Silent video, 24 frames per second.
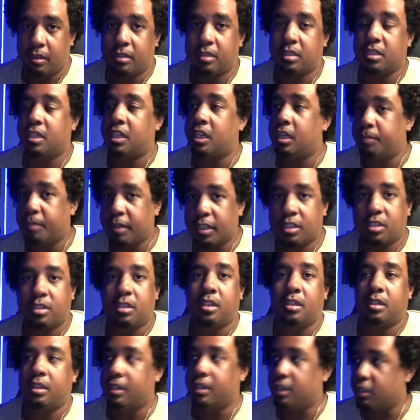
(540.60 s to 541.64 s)
to keep
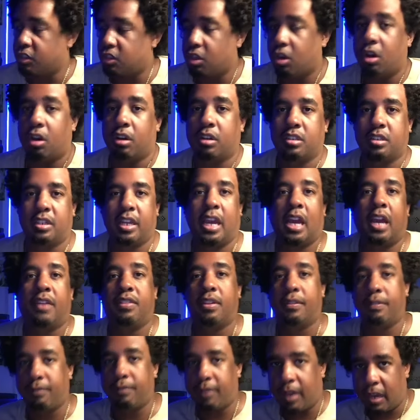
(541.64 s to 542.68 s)
it in the talks, to have
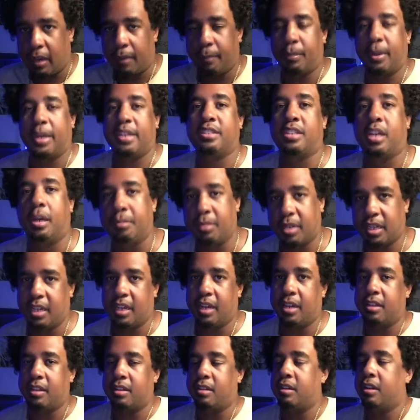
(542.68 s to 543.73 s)
the fan base come
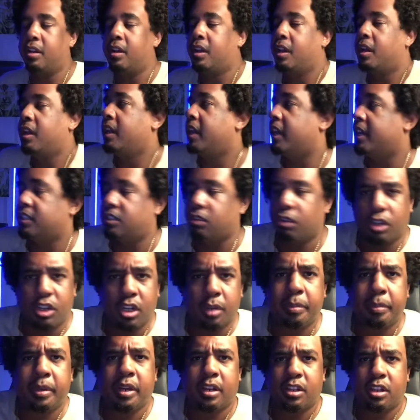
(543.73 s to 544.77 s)
together. And so it
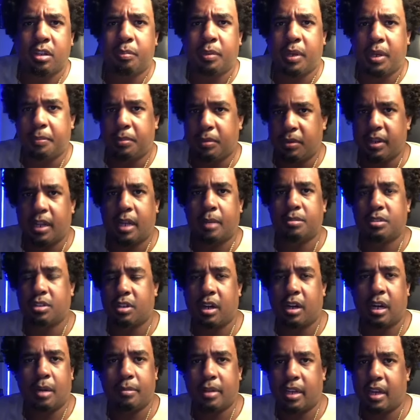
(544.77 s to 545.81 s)
could be other people, and I'm
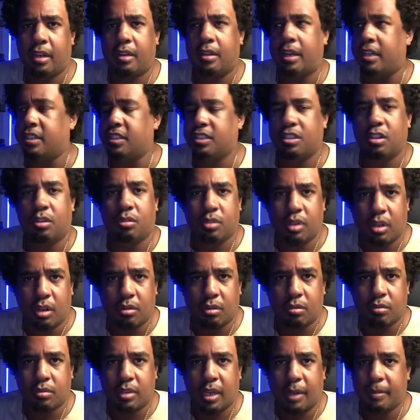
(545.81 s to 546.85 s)
sorry, I'm not, I just don't
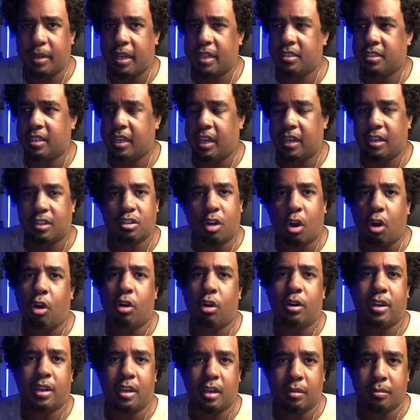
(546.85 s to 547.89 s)
know. I'm not saying it's all
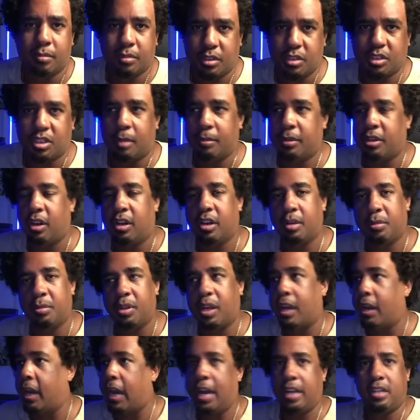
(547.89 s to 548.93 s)
him. Some of y'all could be
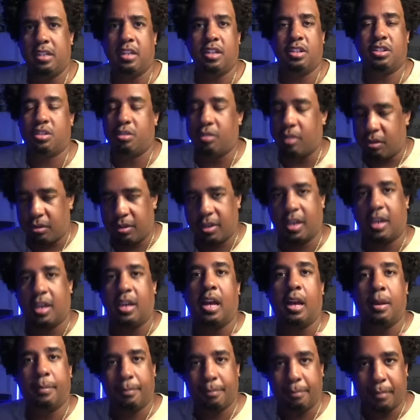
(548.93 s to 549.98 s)
like, oh, I did it too. Okay,
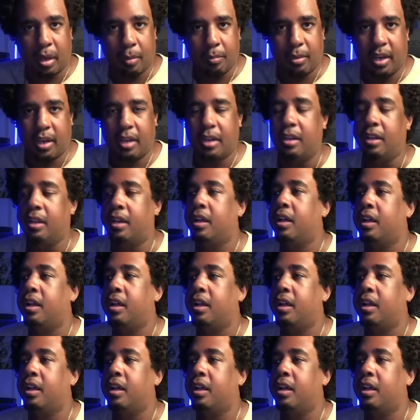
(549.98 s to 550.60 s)
I, my bad.